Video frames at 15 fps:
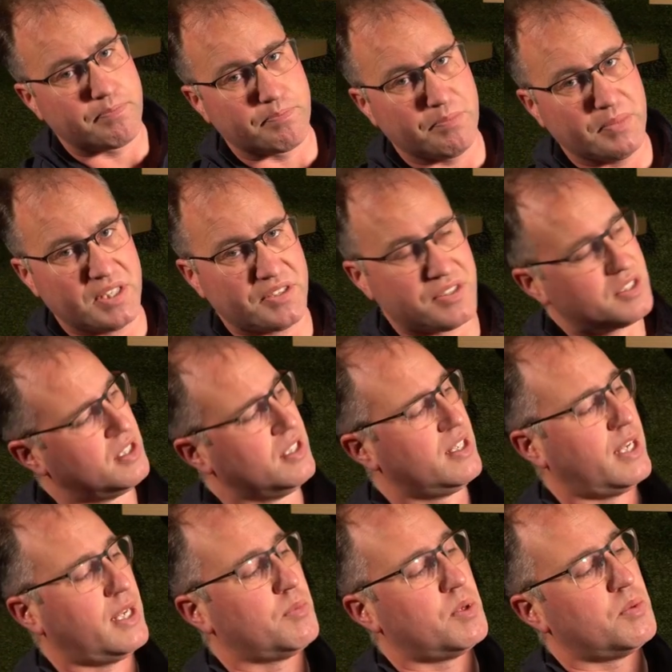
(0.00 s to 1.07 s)
missed,
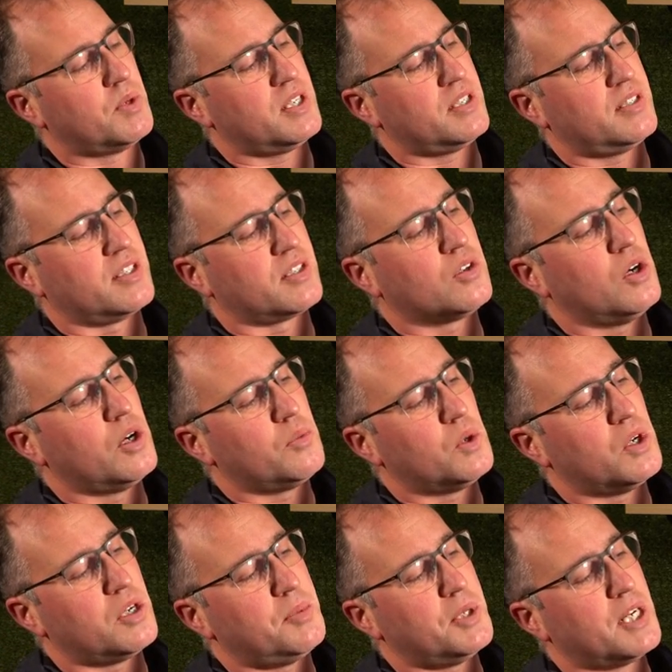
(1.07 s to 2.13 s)
and we want the guide
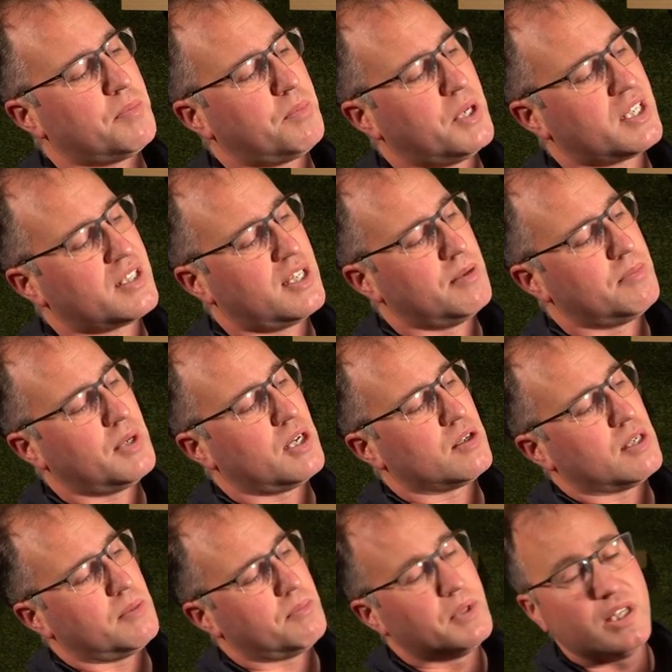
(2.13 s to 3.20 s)
wire to be able to pick that
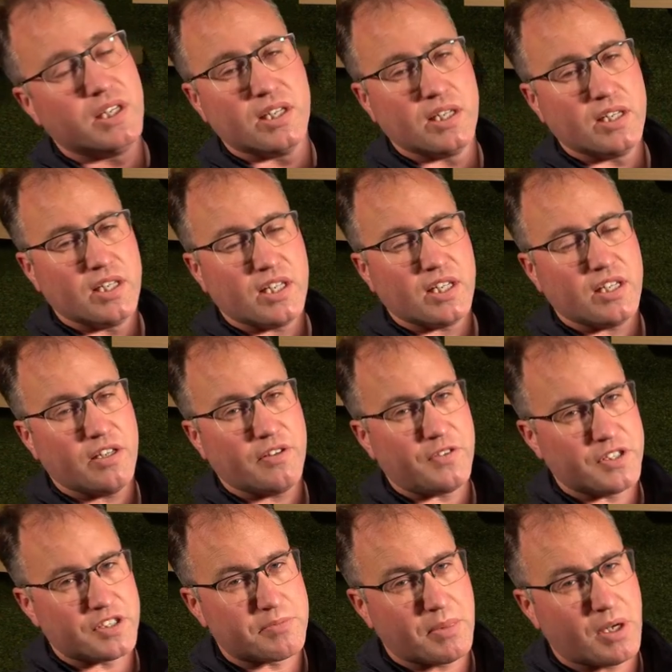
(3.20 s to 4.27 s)
mower up if
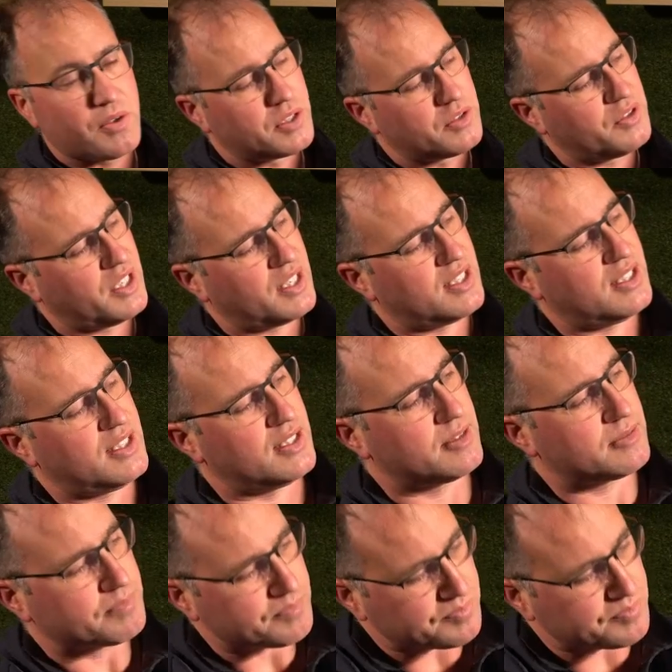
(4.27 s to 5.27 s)
it's mowing around here.